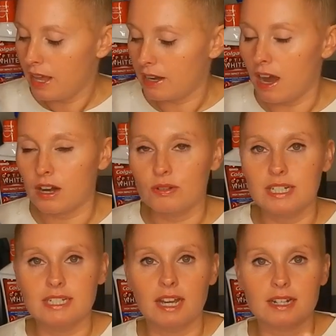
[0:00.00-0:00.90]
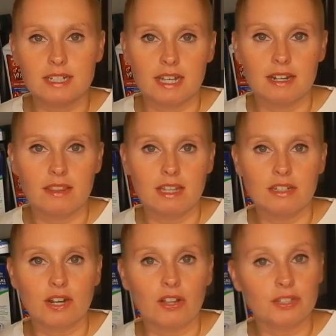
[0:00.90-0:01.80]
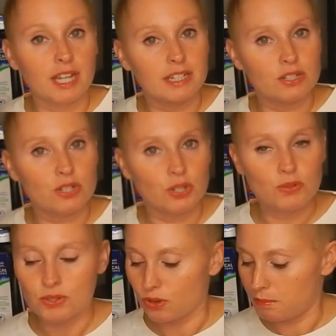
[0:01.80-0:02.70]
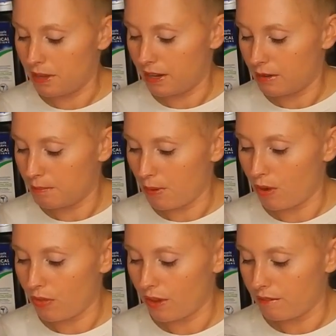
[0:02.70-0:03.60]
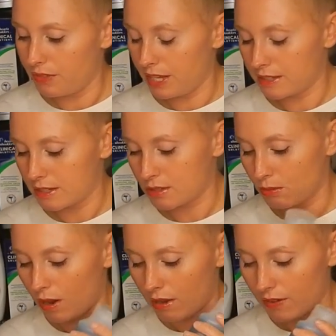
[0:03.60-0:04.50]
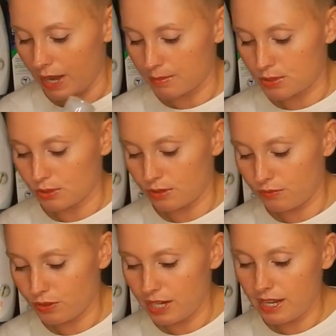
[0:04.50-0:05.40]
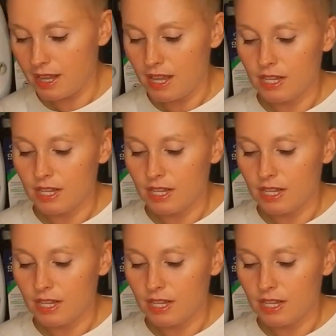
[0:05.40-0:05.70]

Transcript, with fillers: it auto-deducted the $1.92, so it made both of these Suave absolutely free.